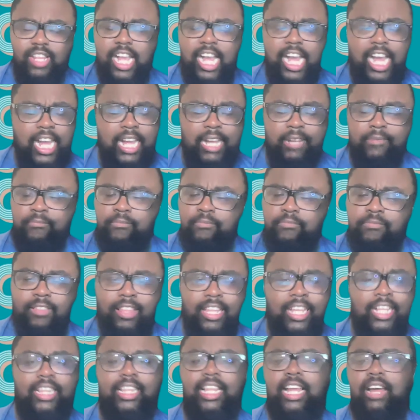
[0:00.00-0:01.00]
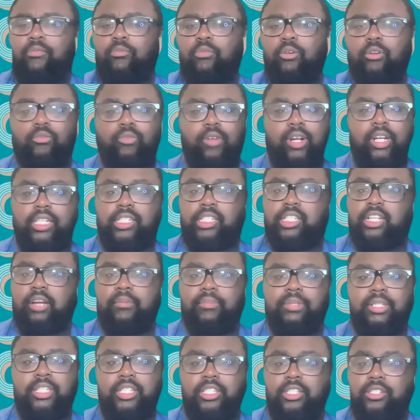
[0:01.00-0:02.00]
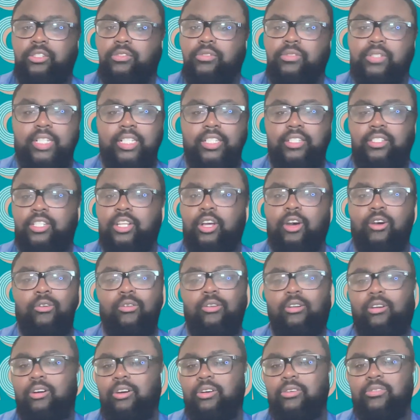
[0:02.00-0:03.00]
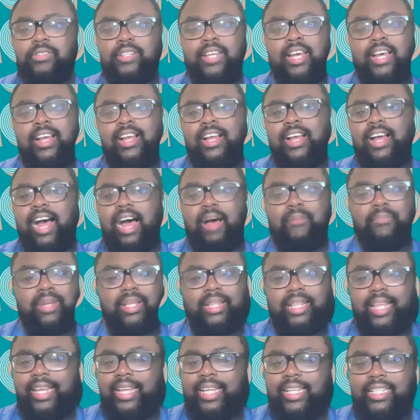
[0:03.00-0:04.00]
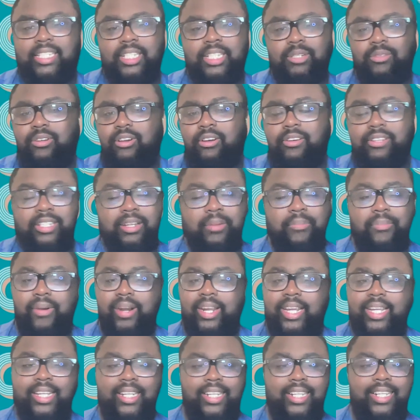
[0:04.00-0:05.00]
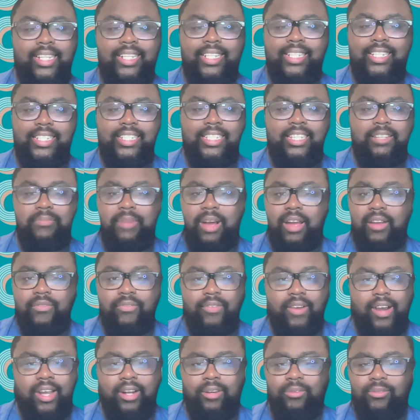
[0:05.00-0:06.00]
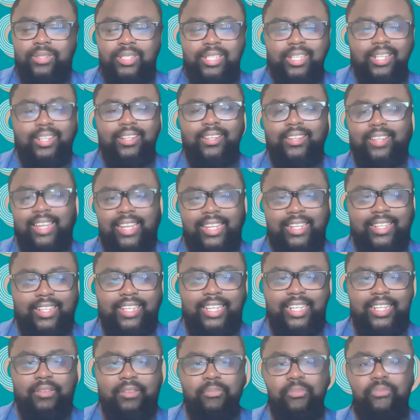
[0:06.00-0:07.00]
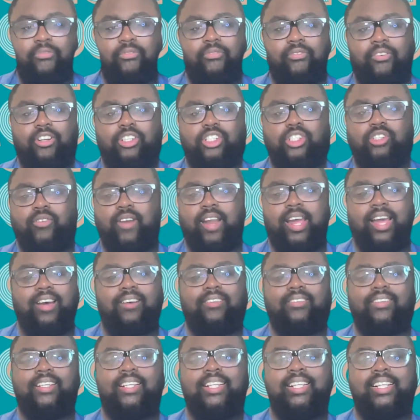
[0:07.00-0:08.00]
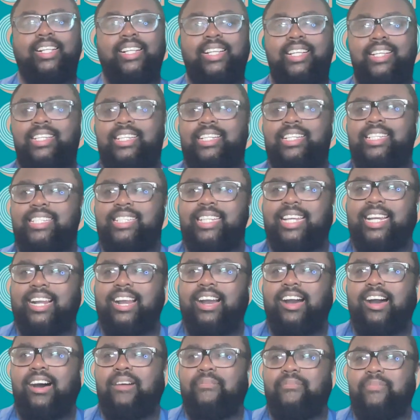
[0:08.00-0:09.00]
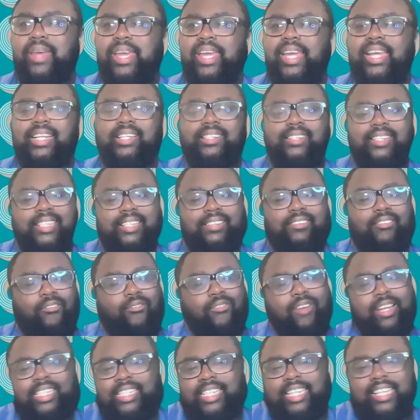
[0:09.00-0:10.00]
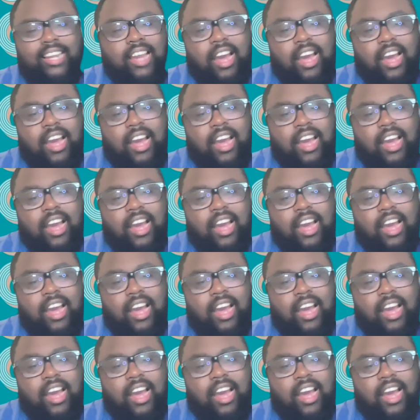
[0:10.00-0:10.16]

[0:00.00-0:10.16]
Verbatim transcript: I think that world record's coming soon. He's so close. I mean, they get so close to breaking it in the semifinals and in, in the first round, it's like, oh man, like is it